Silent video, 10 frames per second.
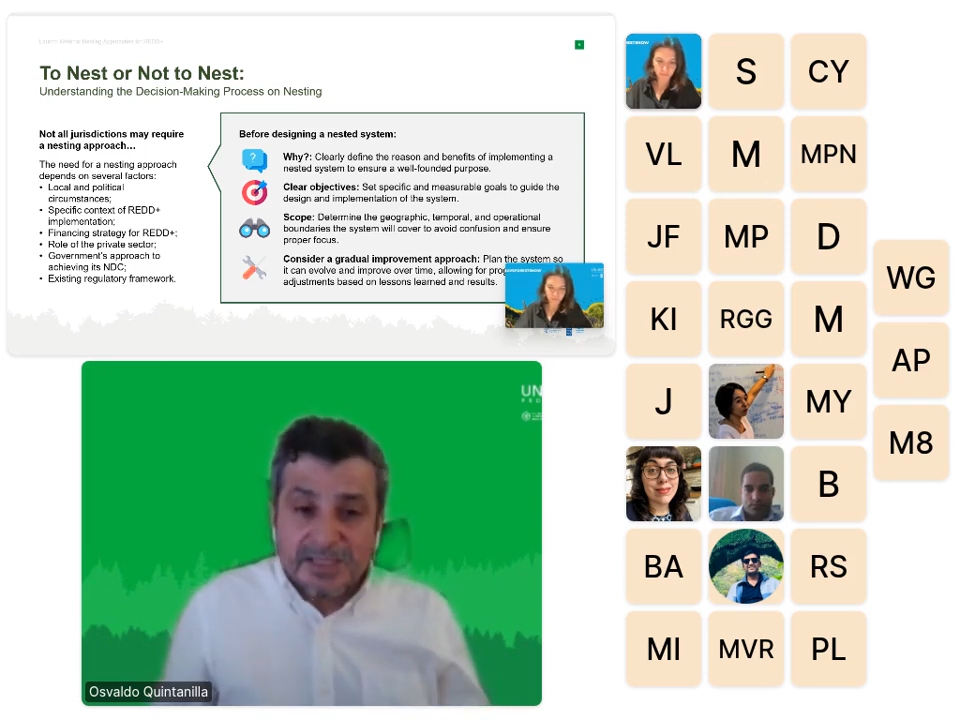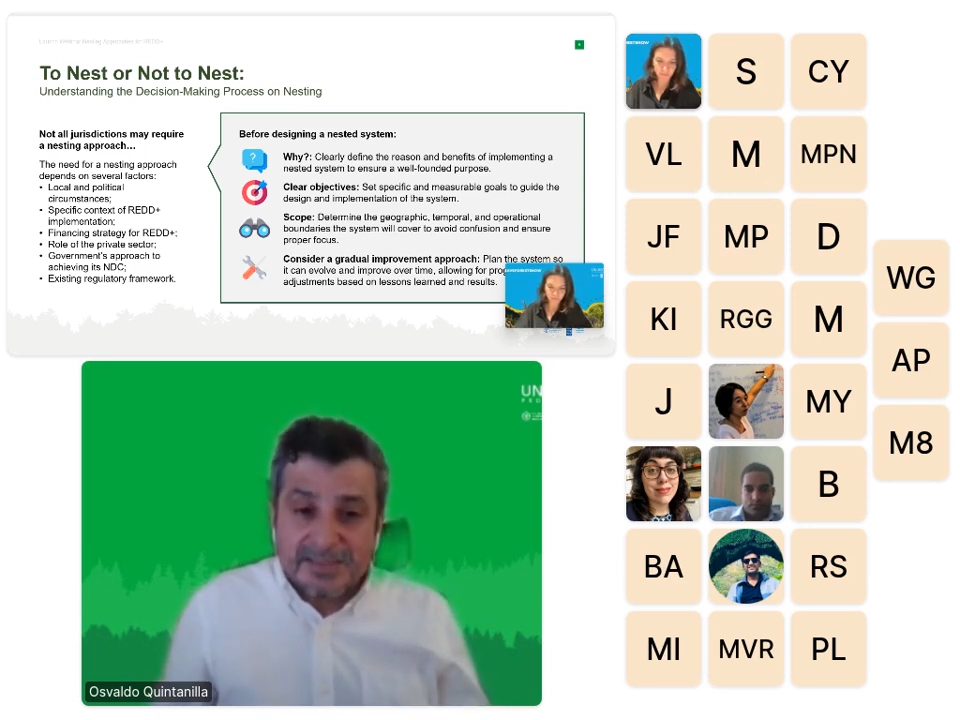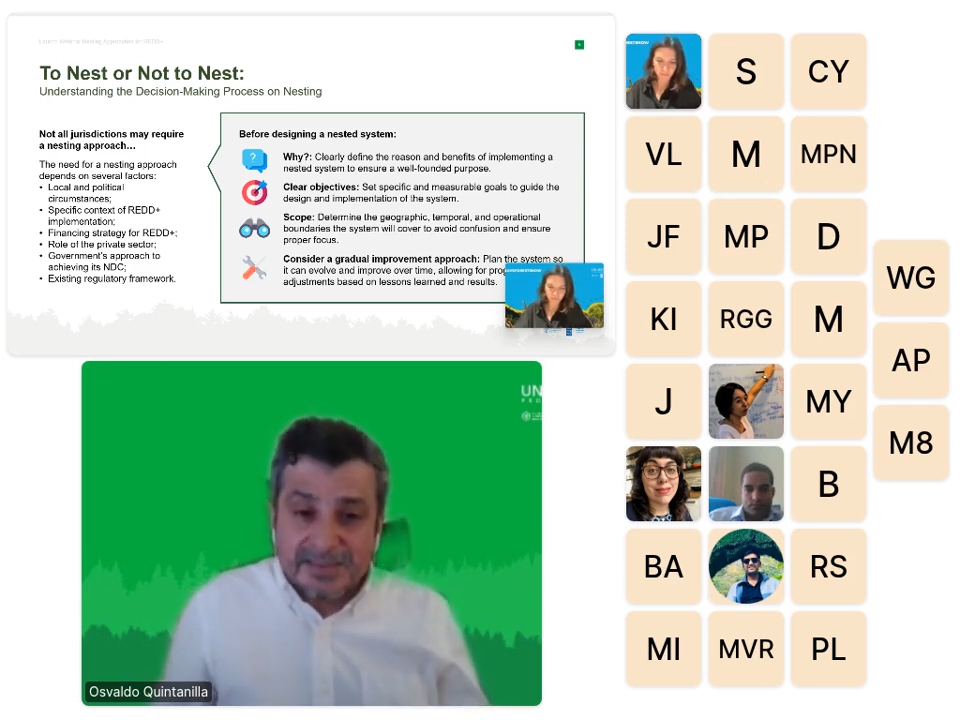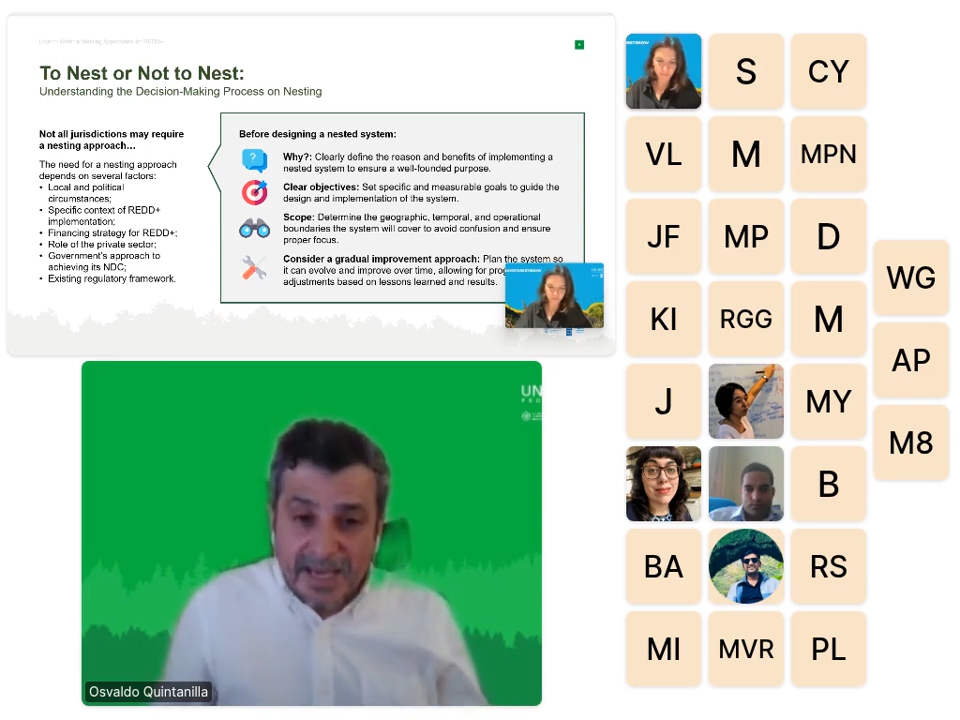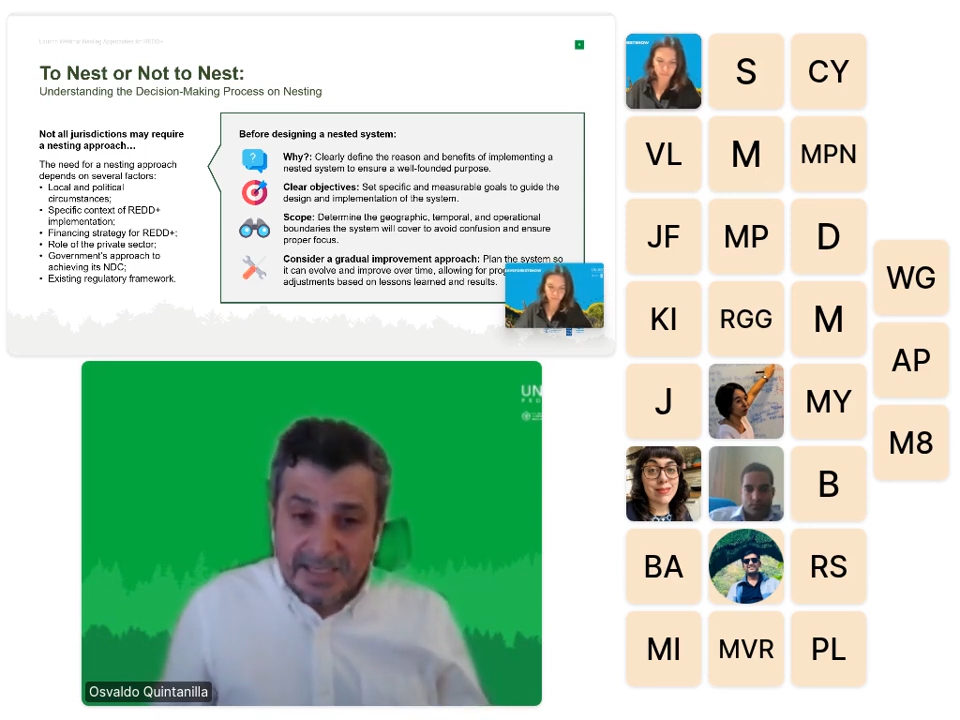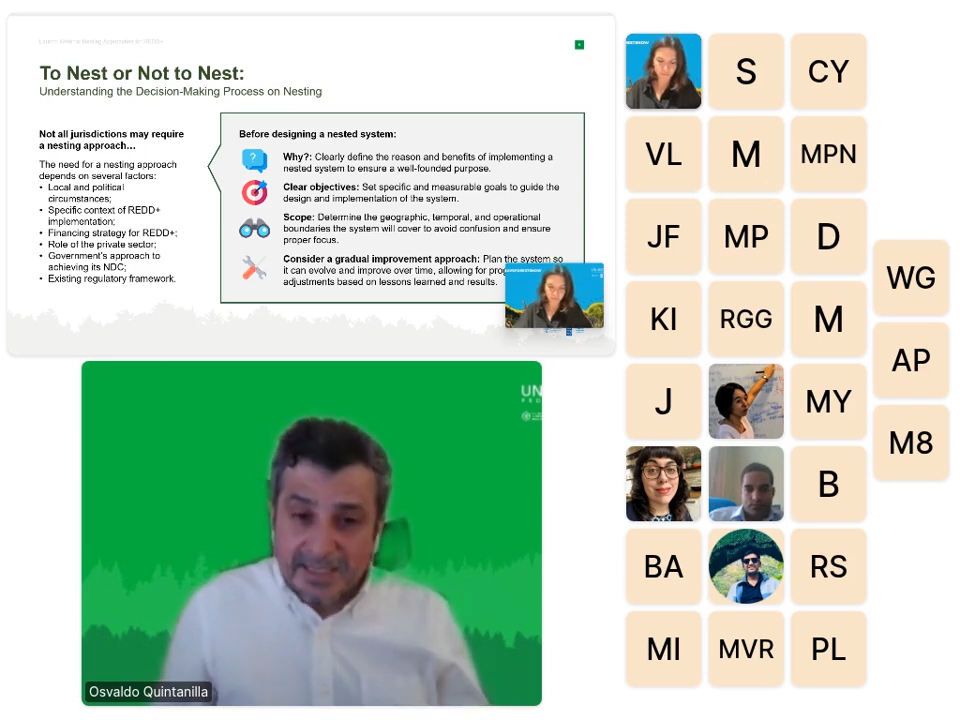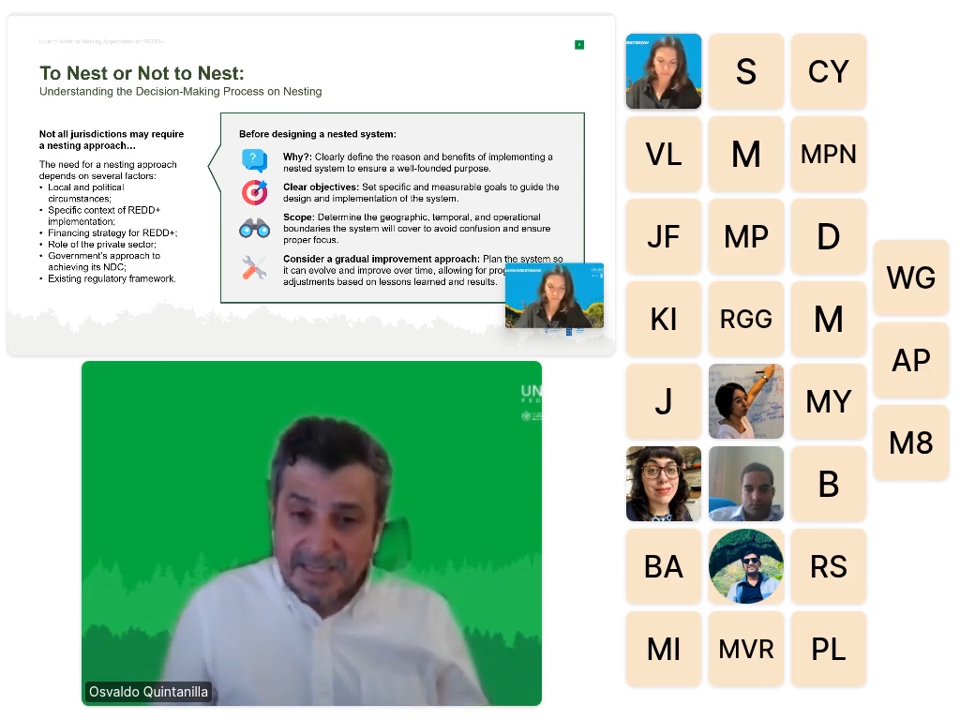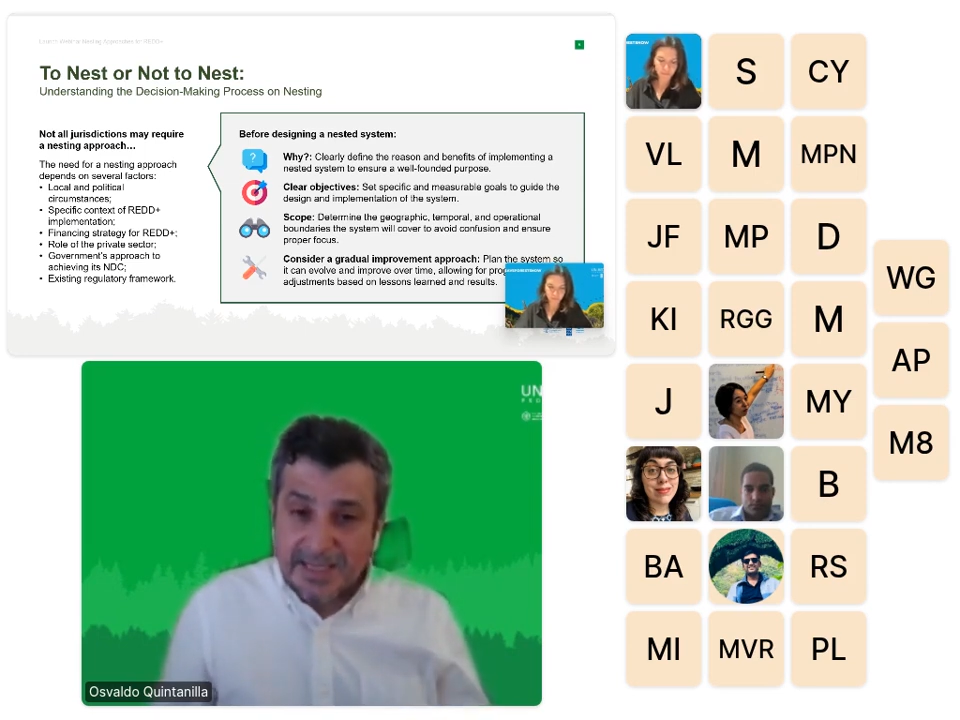designing